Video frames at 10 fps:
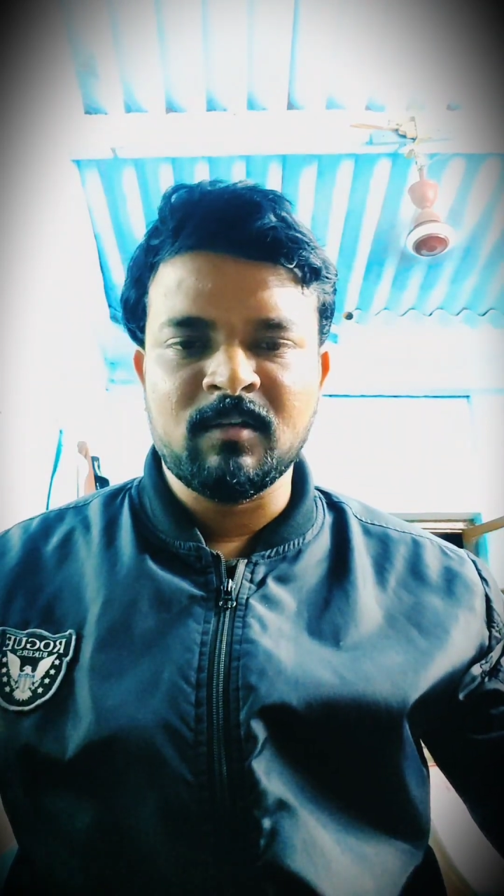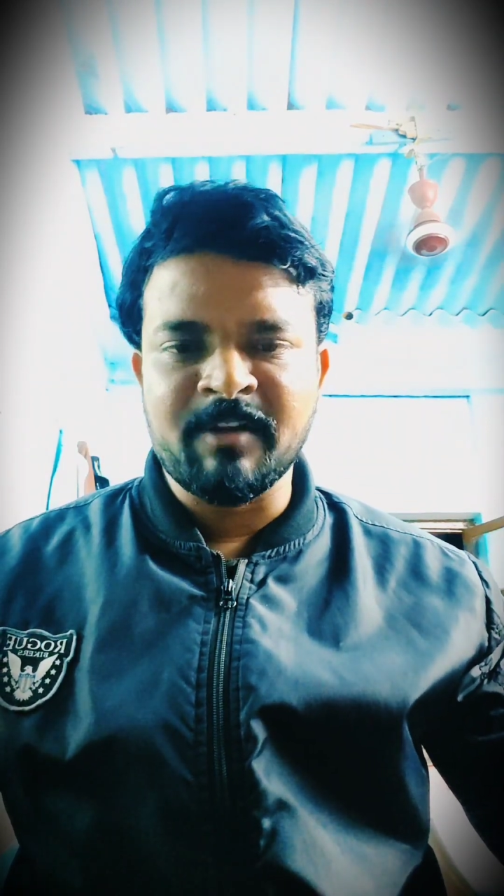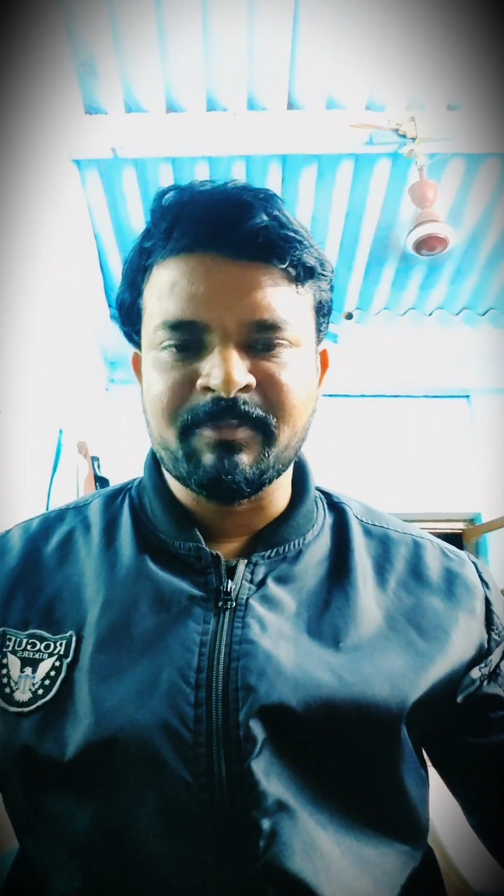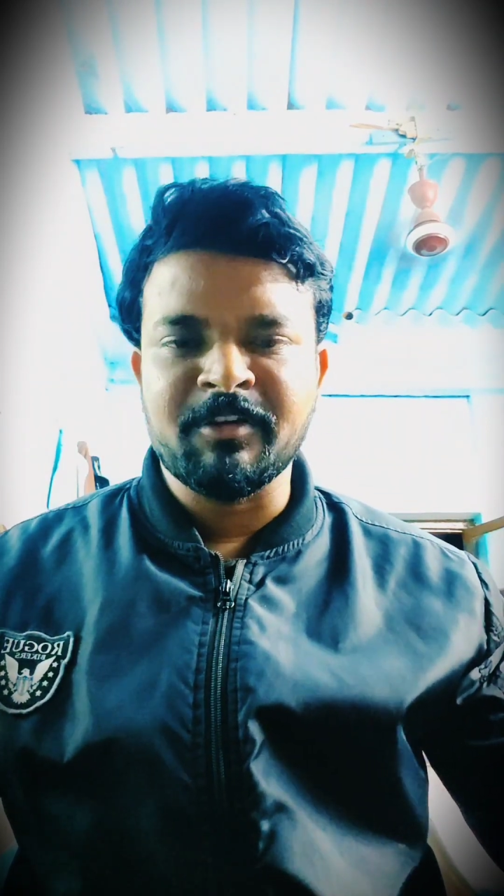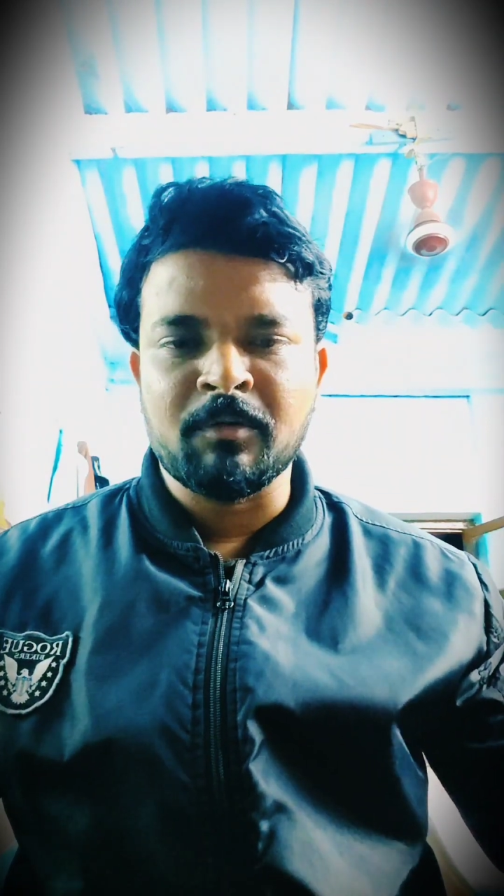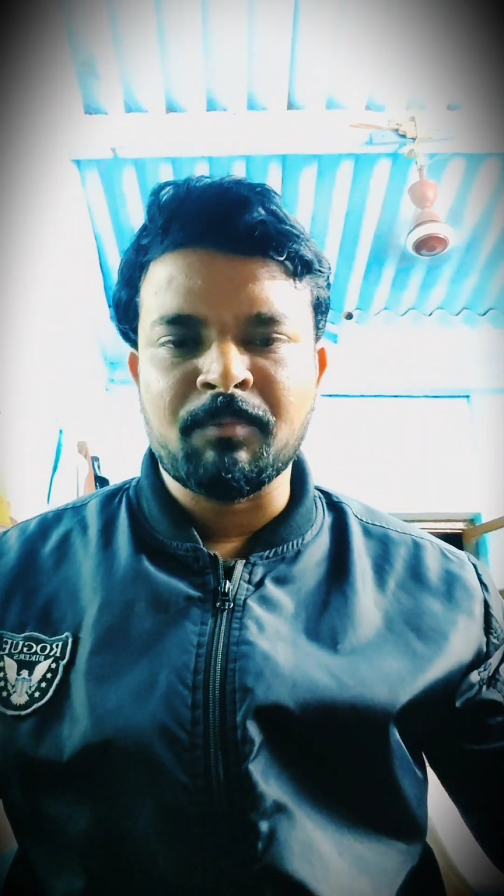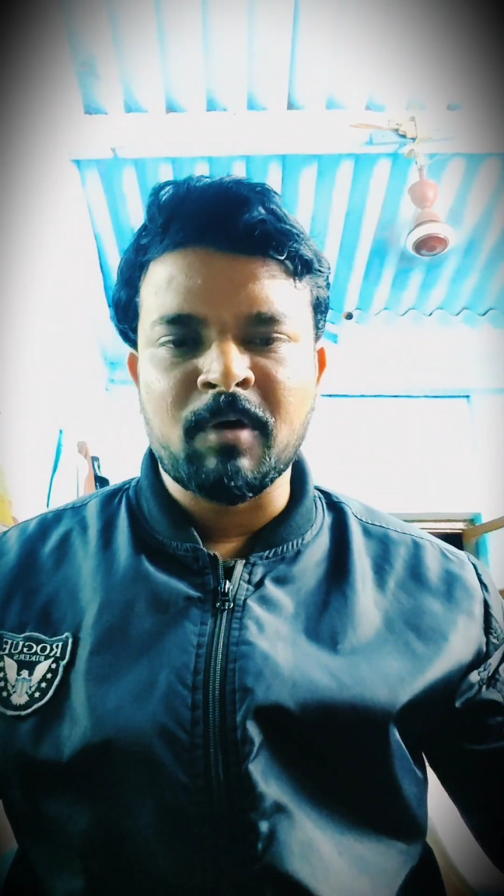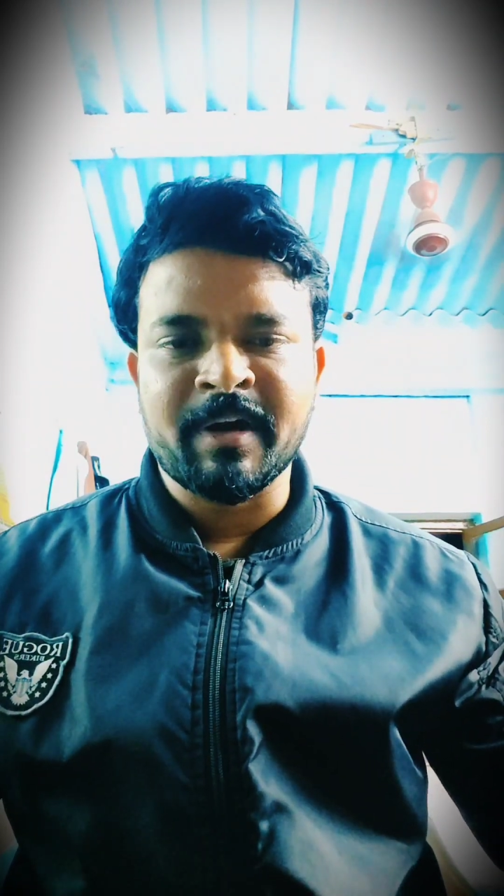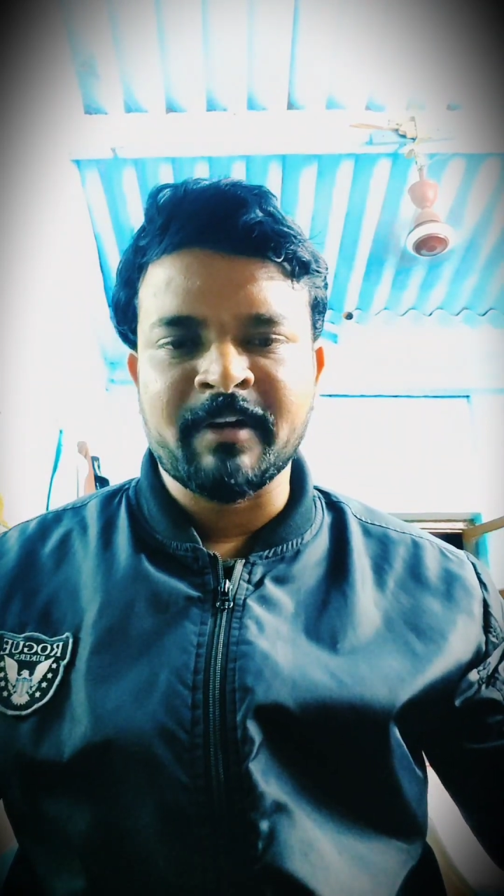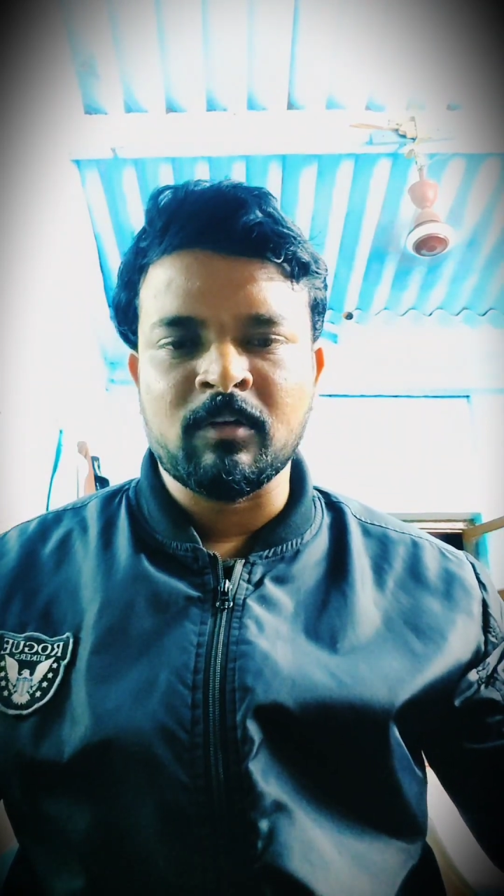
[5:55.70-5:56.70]
left in your
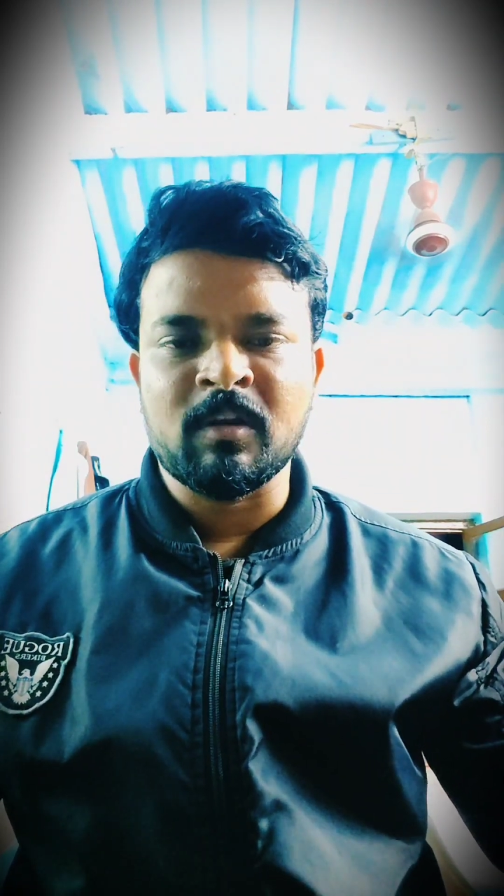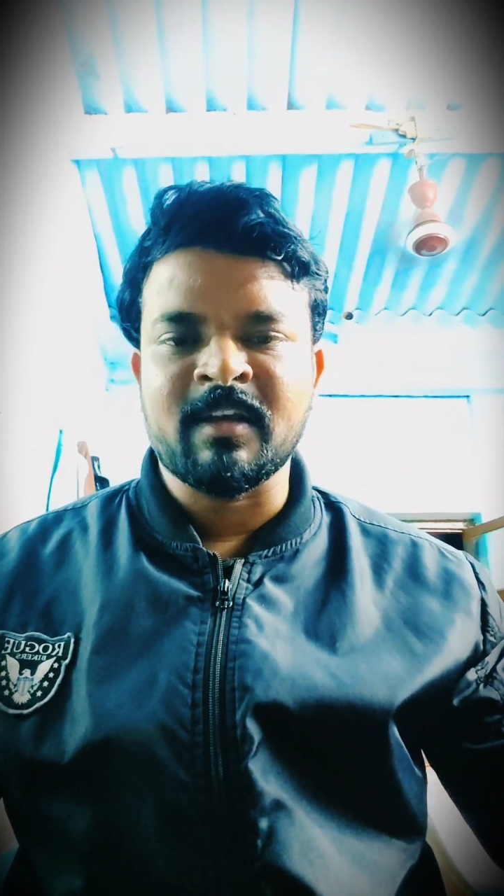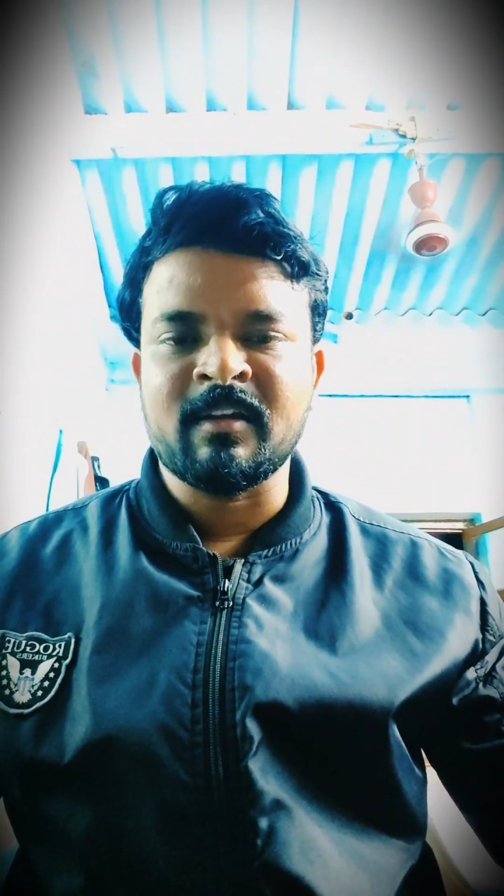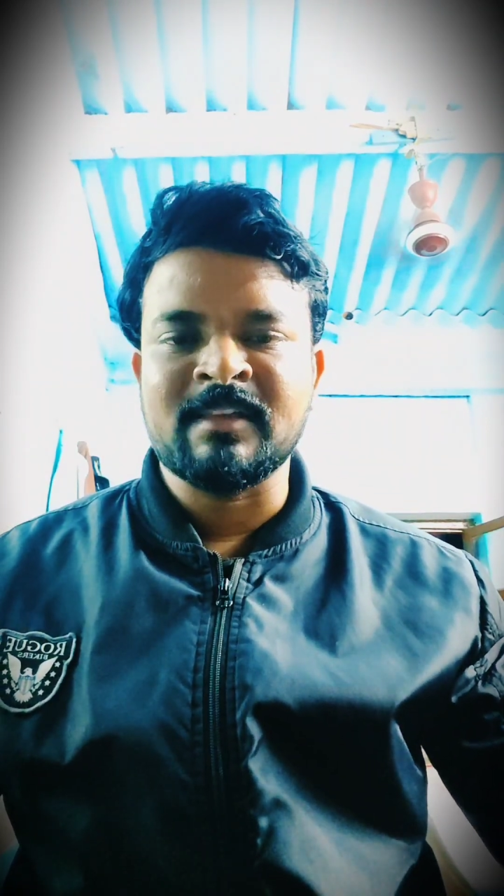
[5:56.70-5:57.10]
pocket, or like